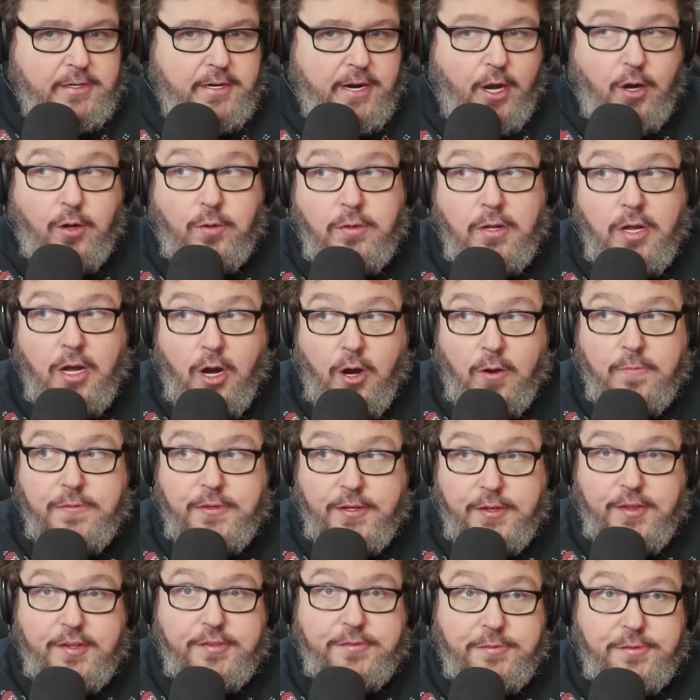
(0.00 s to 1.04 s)
Hell, hopefully
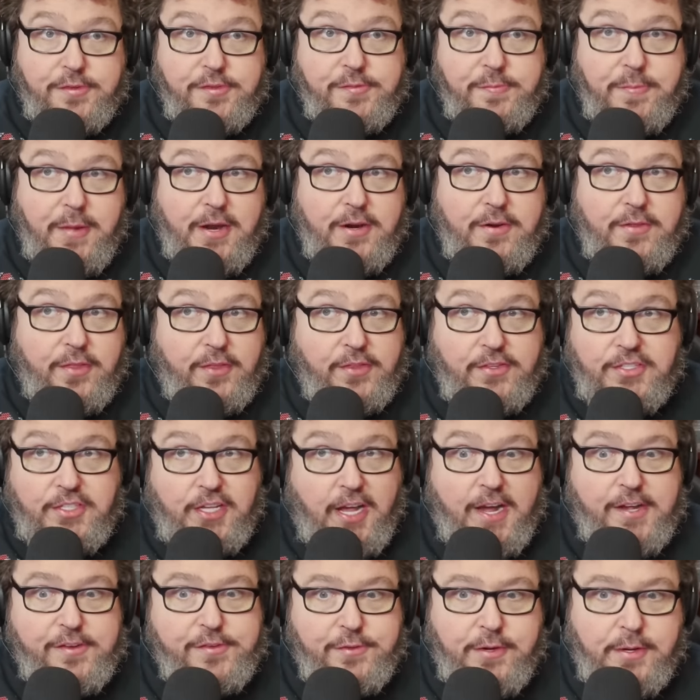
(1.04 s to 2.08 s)
this one's better than the
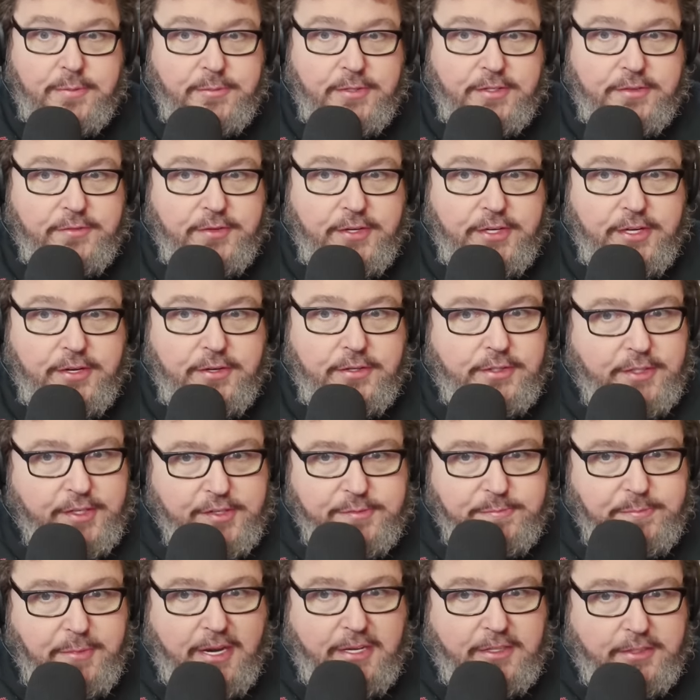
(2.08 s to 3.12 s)
last rambling video, at
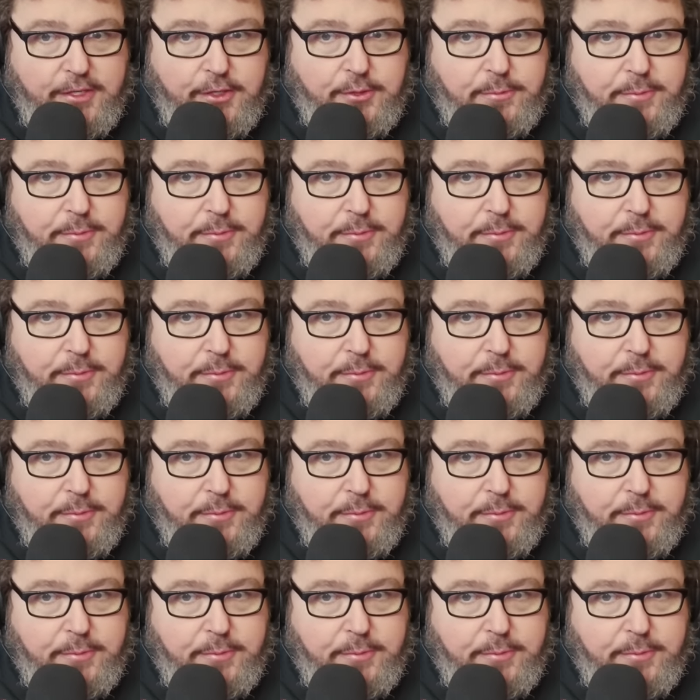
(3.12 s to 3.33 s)
least by a little